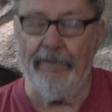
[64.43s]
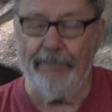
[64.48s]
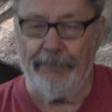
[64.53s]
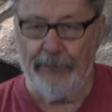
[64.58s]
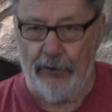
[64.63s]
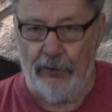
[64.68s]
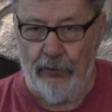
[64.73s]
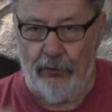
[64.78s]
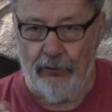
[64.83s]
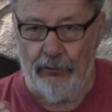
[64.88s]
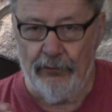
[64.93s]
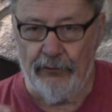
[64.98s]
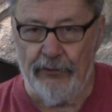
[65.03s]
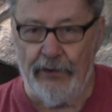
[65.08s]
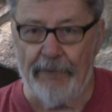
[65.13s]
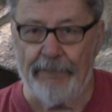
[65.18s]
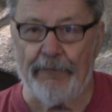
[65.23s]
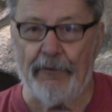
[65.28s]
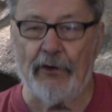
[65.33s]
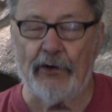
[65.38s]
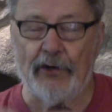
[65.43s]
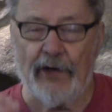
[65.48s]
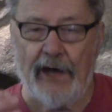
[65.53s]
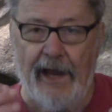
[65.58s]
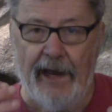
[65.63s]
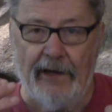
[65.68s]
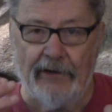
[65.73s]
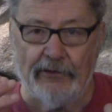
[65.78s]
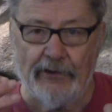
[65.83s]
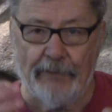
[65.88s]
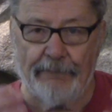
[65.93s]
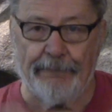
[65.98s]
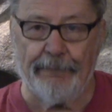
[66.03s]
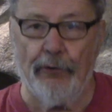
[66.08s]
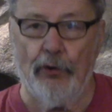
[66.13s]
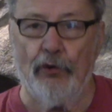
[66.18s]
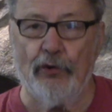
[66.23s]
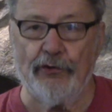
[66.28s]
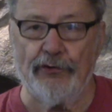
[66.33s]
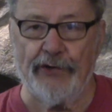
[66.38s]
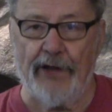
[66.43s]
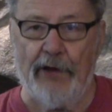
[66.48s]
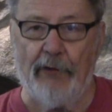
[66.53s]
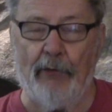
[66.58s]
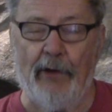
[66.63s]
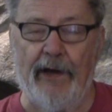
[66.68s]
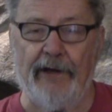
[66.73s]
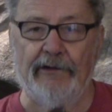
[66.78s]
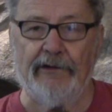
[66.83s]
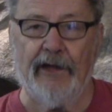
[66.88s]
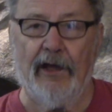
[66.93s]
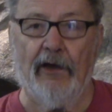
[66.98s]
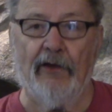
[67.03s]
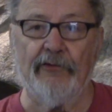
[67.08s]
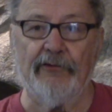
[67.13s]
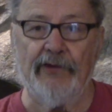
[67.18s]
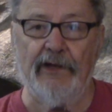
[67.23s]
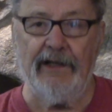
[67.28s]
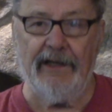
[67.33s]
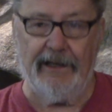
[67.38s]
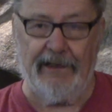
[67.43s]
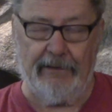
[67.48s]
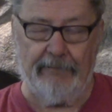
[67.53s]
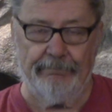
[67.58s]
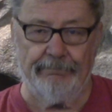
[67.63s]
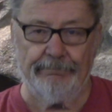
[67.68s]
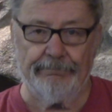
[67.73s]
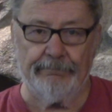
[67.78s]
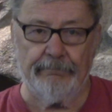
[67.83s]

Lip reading: a few different kinds of foods that whitetails eat.